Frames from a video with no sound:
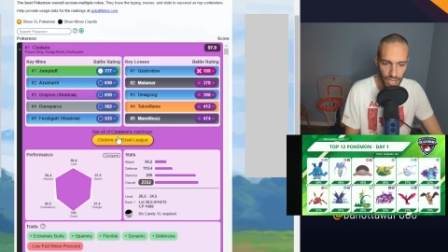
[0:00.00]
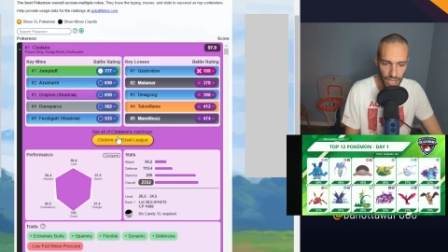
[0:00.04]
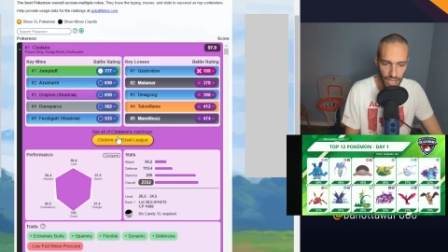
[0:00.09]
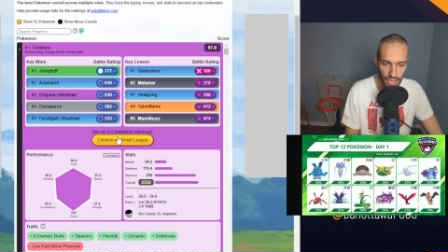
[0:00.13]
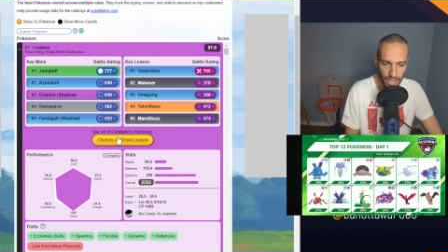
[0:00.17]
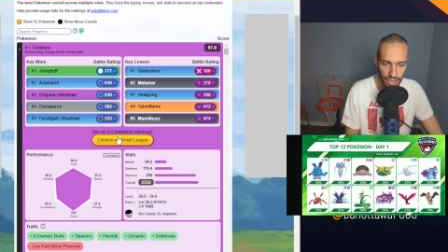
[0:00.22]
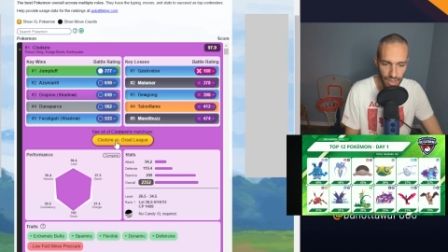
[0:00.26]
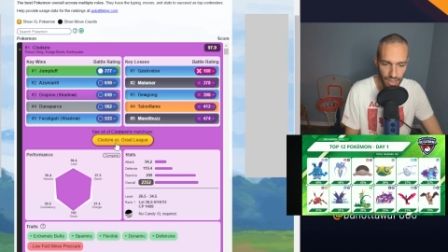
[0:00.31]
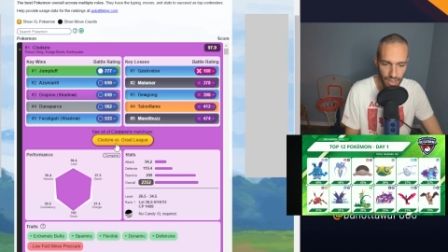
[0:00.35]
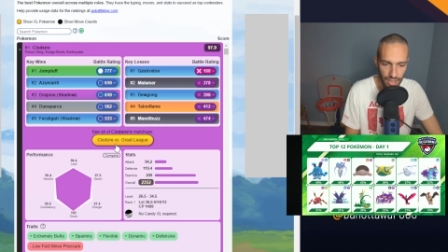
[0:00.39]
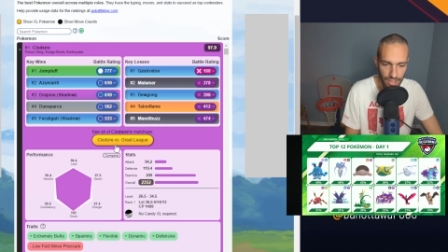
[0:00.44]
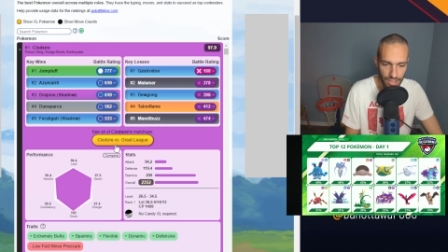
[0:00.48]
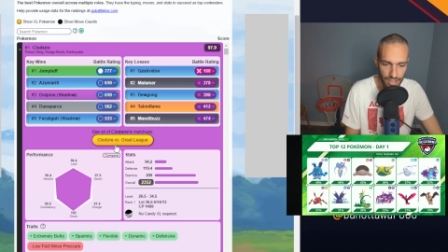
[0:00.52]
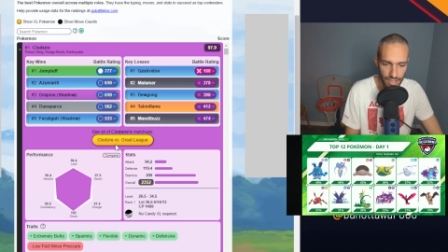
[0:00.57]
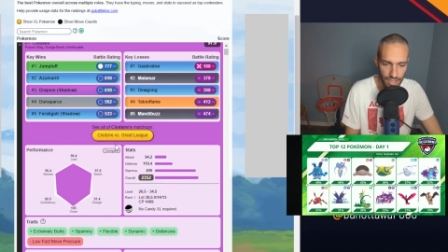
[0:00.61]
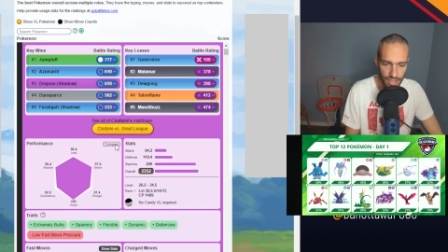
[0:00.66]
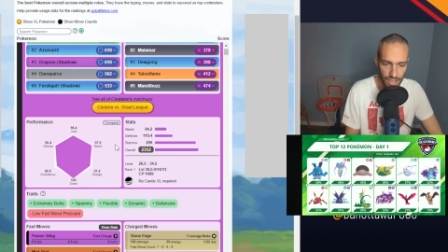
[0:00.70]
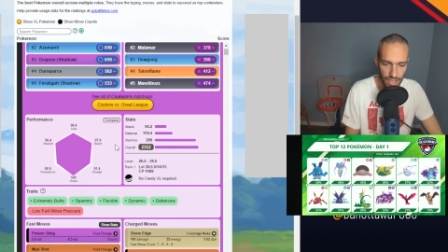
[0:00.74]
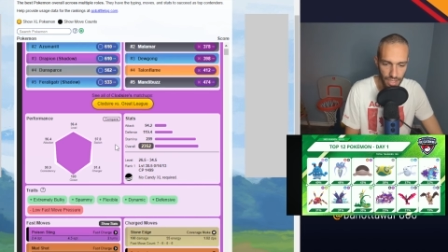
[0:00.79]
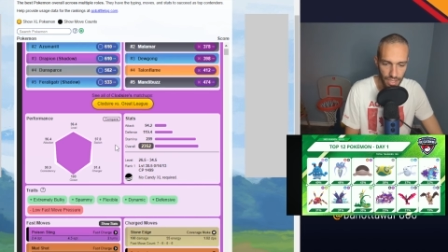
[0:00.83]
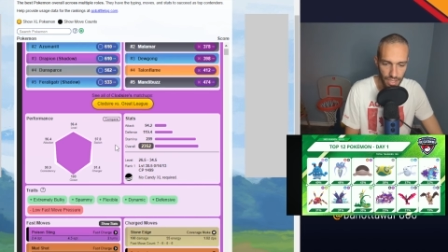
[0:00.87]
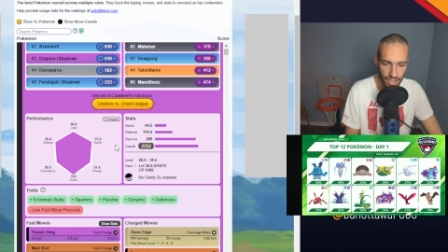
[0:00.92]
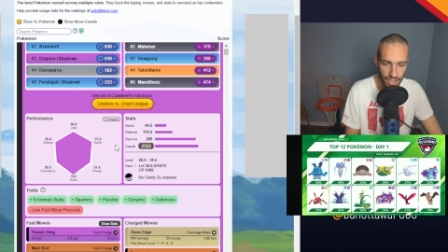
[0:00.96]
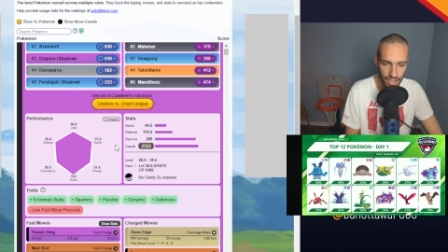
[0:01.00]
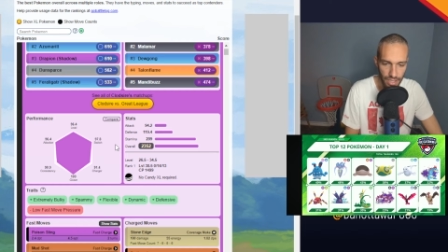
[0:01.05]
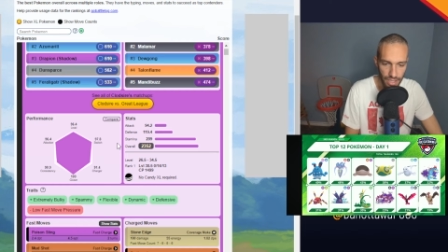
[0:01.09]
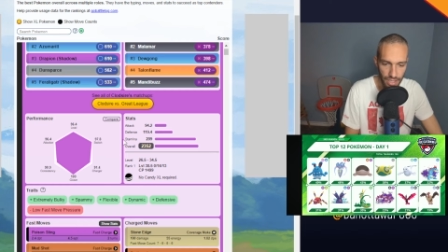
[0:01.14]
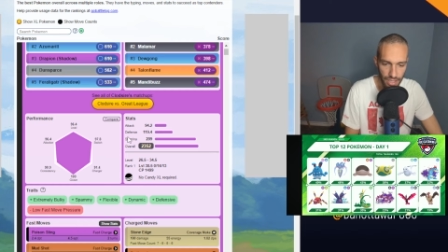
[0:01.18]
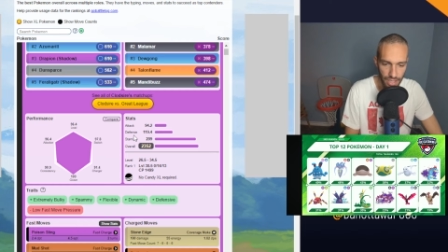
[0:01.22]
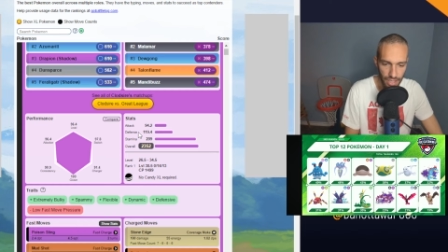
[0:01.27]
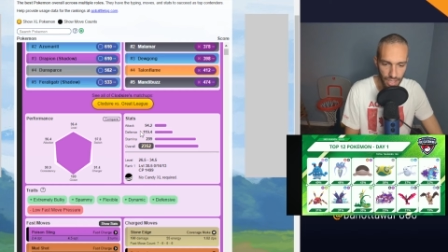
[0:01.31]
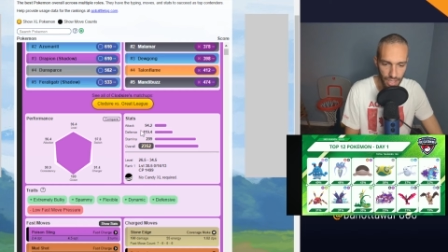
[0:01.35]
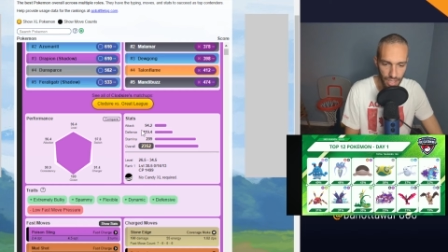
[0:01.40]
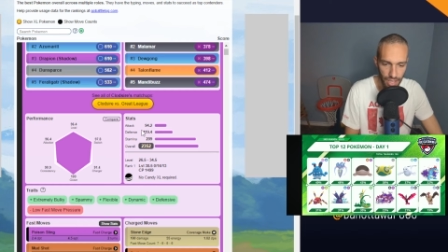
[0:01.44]
This thing
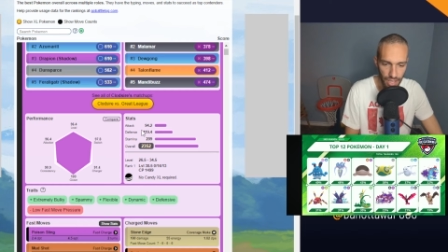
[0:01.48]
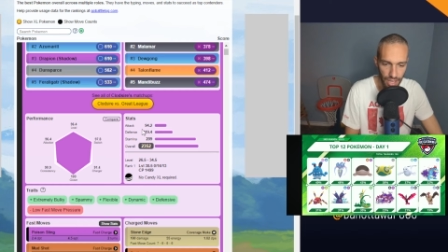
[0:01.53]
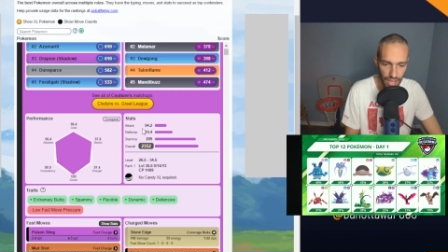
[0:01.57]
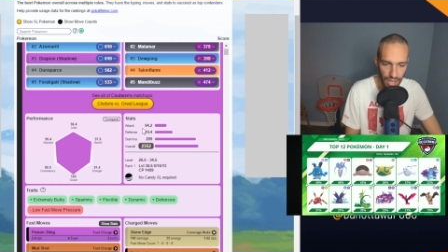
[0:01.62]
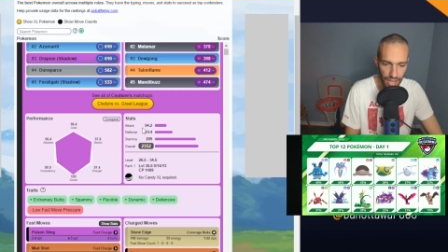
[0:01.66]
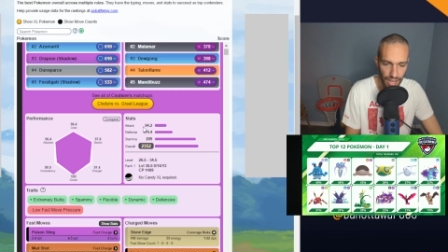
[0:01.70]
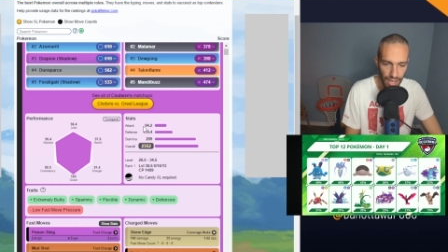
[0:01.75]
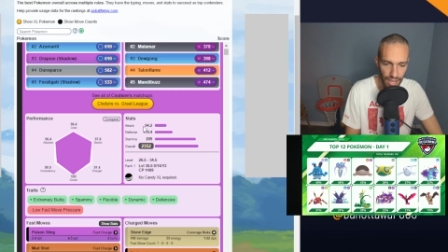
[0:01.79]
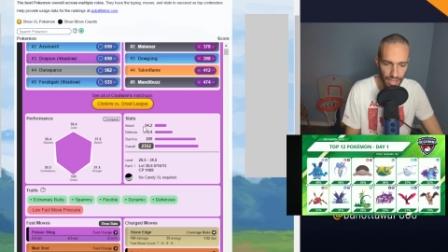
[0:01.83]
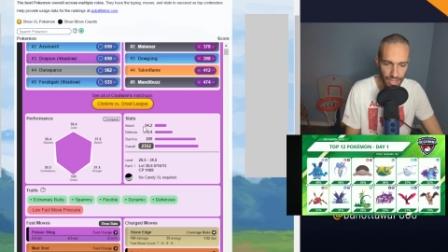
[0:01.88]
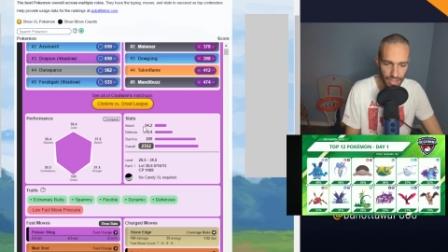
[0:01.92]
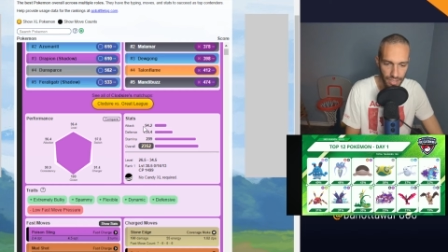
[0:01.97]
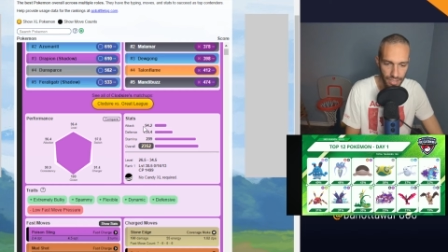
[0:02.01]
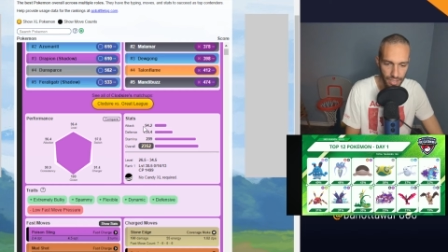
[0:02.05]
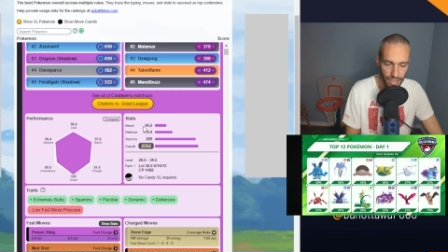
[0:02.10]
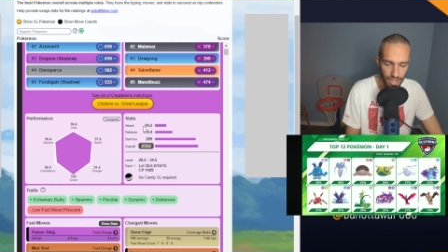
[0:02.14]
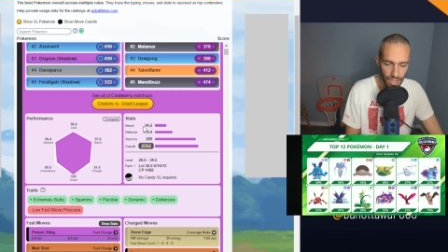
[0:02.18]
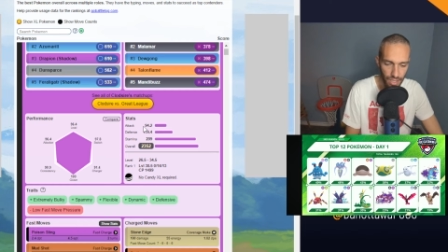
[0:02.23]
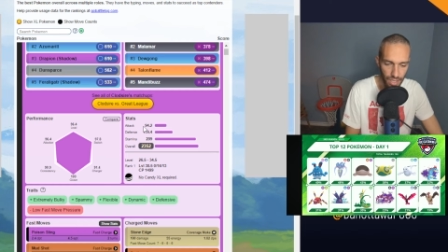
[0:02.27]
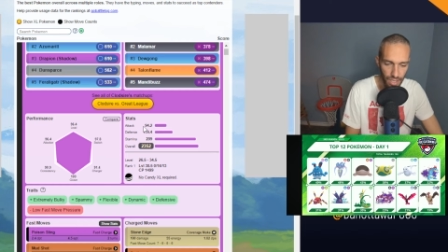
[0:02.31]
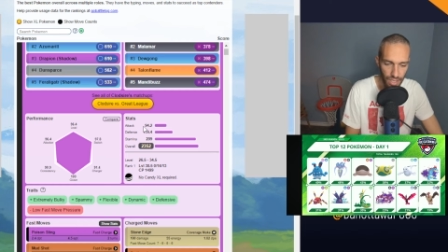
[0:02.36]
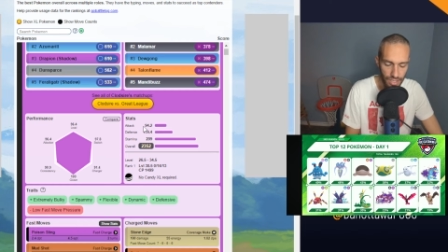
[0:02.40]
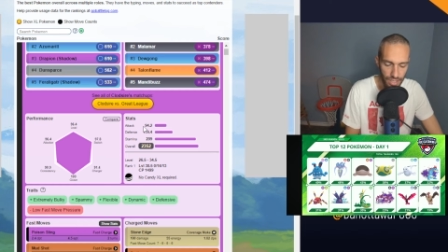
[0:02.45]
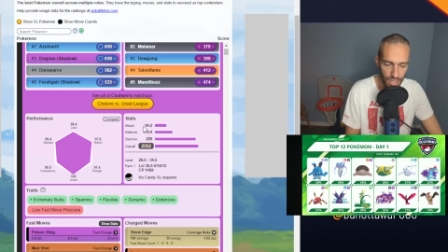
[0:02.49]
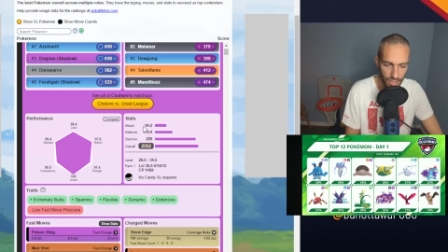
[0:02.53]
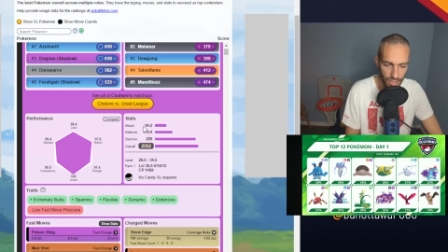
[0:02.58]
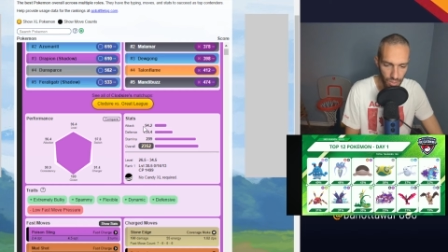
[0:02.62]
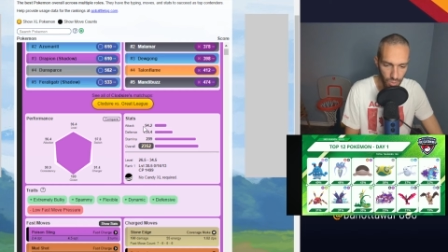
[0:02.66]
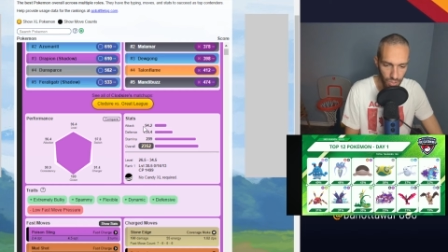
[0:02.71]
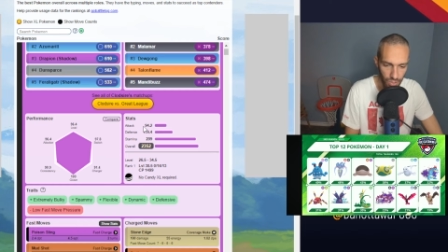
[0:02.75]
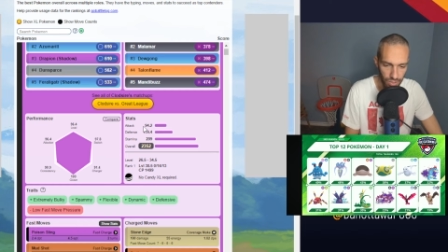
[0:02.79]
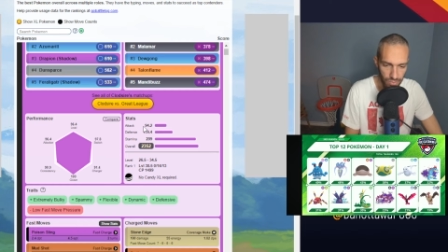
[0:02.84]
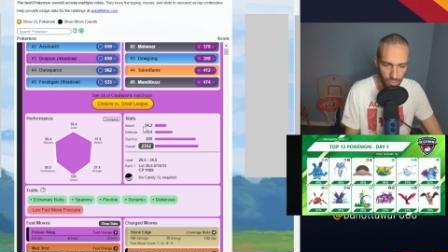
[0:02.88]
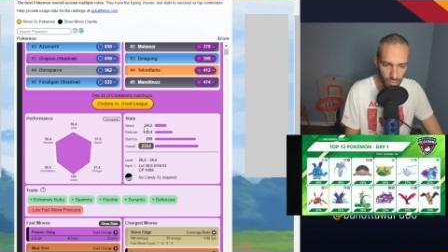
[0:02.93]
has a ton
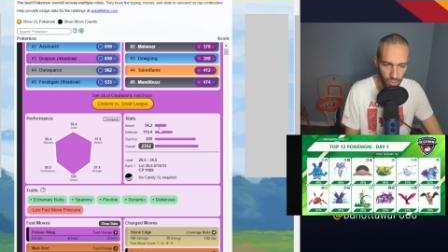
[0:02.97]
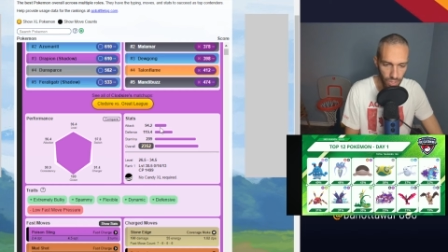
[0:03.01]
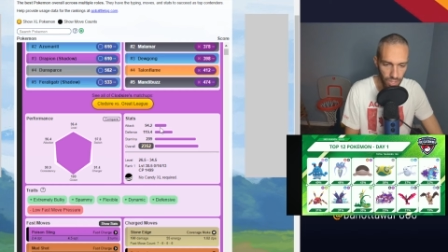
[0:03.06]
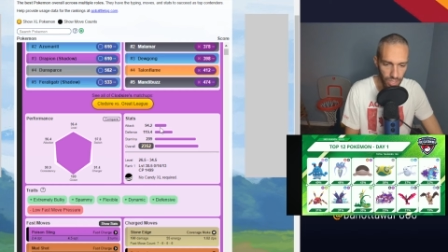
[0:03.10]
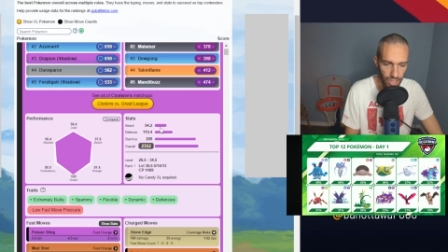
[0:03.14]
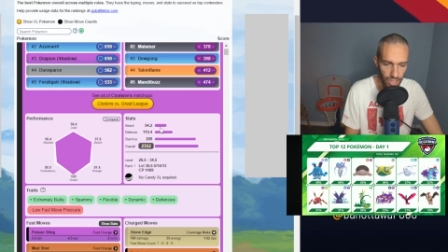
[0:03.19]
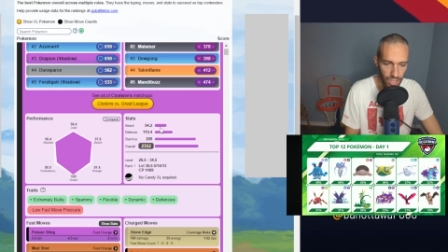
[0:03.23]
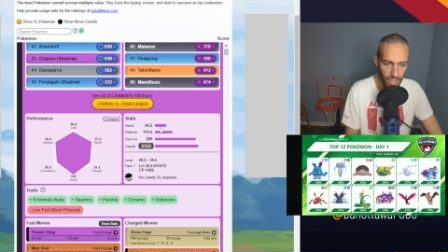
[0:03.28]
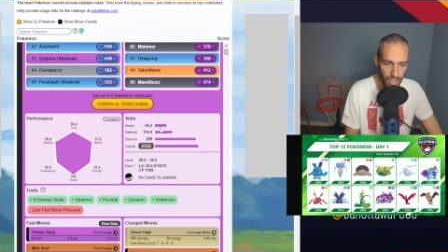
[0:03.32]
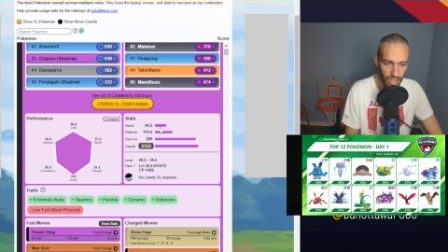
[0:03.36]
going for it.